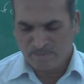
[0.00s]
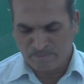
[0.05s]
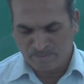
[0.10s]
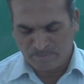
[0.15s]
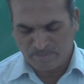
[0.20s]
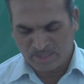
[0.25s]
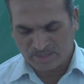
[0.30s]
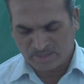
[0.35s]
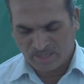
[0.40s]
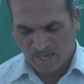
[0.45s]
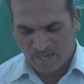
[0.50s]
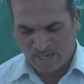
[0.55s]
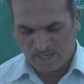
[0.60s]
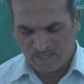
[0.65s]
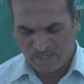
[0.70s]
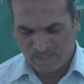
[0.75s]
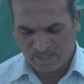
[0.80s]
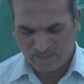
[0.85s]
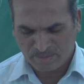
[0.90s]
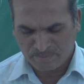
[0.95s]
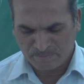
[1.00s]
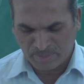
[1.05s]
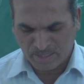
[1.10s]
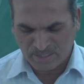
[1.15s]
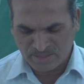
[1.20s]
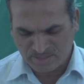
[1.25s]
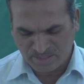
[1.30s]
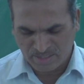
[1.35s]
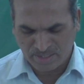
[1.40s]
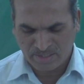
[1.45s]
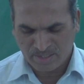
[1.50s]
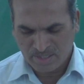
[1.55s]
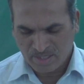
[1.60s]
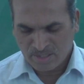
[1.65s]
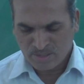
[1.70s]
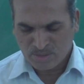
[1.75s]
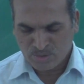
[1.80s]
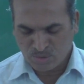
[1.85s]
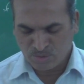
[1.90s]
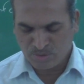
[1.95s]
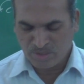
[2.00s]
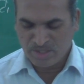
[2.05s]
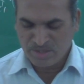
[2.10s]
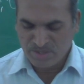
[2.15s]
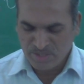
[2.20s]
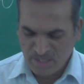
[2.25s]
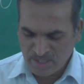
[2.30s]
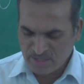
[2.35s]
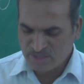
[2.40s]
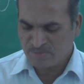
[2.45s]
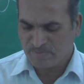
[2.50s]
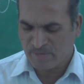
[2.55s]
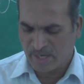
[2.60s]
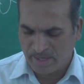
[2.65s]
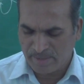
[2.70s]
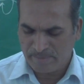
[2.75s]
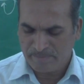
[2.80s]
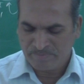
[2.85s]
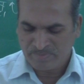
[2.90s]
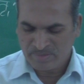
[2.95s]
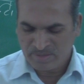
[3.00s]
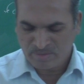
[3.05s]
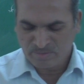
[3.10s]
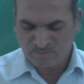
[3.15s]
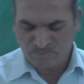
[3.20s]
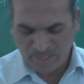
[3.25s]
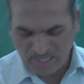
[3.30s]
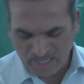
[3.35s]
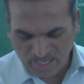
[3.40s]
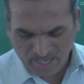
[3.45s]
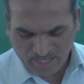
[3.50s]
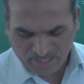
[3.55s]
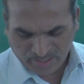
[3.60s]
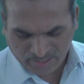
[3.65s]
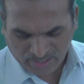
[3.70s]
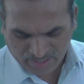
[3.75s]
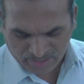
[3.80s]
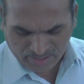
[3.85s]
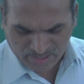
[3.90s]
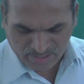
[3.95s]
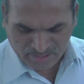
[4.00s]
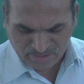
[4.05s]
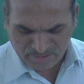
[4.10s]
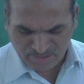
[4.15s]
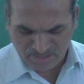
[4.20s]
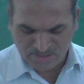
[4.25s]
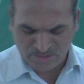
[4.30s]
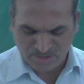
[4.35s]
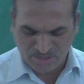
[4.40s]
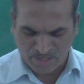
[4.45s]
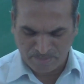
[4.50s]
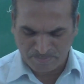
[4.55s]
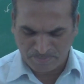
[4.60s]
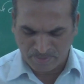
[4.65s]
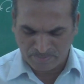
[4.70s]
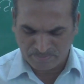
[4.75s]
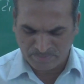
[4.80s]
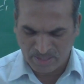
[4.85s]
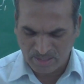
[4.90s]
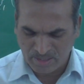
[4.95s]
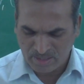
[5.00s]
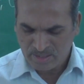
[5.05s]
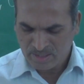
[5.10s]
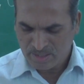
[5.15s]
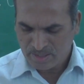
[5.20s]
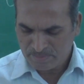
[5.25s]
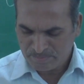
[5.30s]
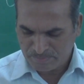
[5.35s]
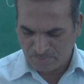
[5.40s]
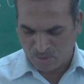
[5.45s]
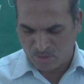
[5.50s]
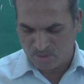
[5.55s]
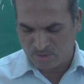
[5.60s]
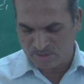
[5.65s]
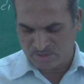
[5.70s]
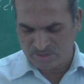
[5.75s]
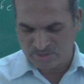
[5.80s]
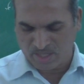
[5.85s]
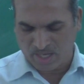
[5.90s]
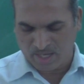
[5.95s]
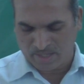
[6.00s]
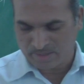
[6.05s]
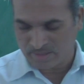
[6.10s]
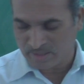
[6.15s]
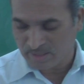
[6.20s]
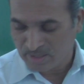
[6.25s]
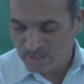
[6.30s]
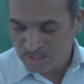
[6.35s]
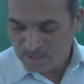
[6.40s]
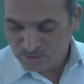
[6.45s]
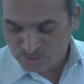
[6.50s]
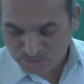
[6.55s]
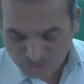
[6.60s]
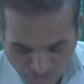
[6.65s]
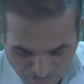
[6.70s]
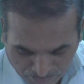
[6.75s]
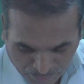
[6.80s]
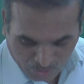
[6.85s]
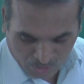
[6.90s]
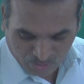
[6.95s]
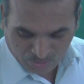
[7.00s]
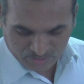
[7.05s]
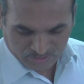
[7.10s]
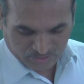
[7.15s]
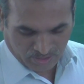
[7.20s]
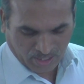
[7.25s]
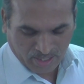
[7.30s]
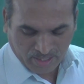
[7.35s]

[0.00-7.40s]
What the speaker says: methyl benzene. So in this way we are getting this type of the products are there. Suppose